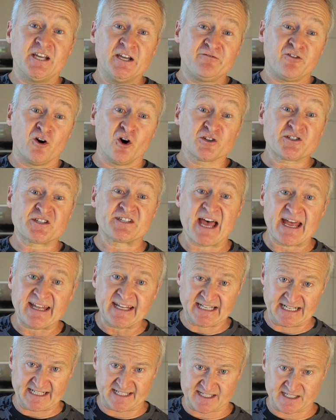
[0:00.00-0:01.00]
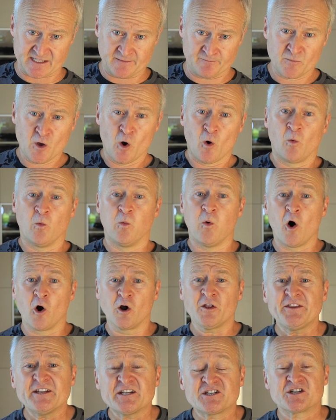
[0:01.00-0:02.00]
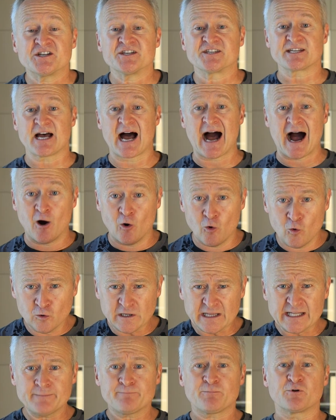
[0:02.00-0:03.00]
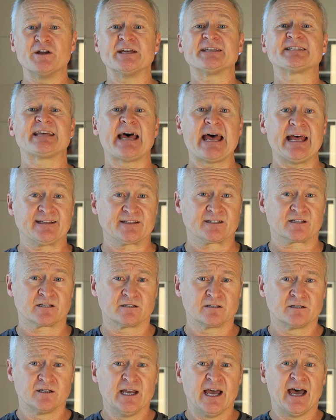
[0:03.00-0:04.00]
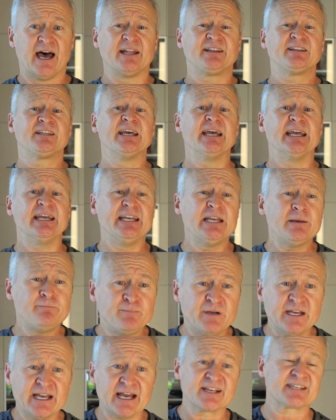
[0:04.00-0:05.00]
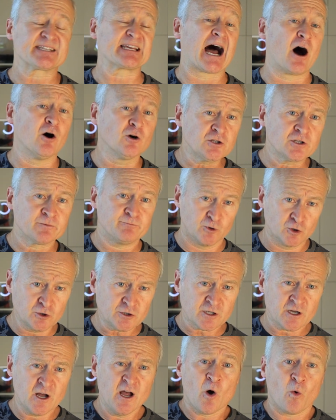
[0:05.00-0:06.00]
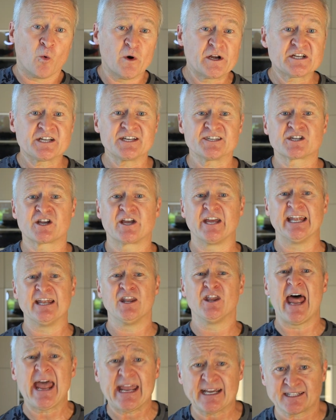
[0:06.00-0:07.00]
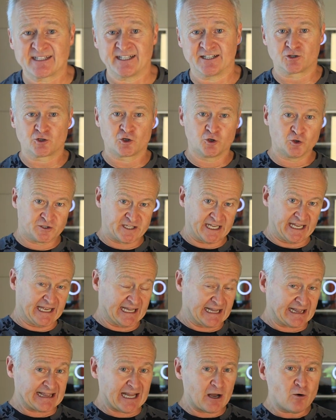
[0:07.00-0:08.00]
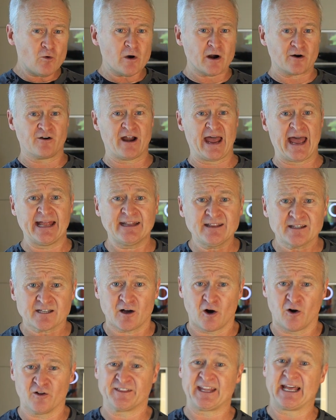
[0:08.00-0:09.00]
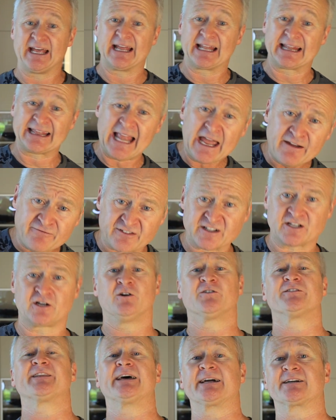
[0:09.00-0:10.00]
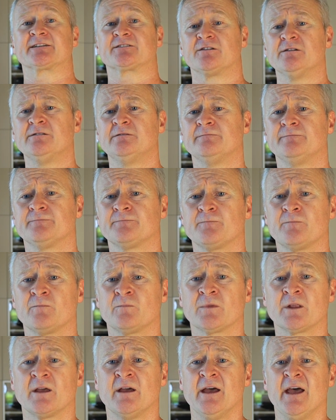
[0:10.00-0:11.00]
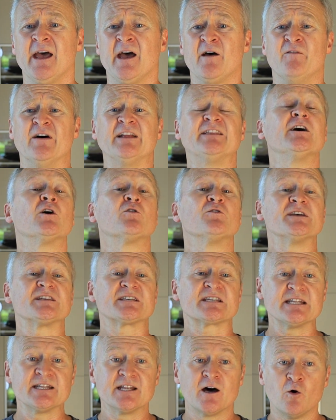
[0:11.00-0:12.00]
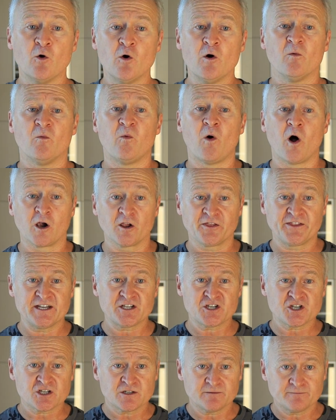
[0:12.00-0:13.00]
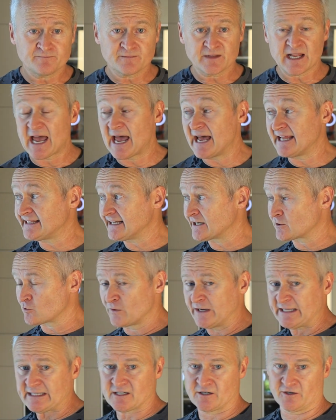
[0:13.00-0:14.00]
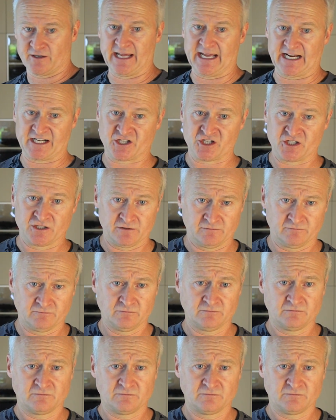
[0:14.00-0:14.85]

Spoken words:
default settings, voltage is only present at the EPS output, which is connected to the lower end on the left conductor, when there is no voltage at the grid connection.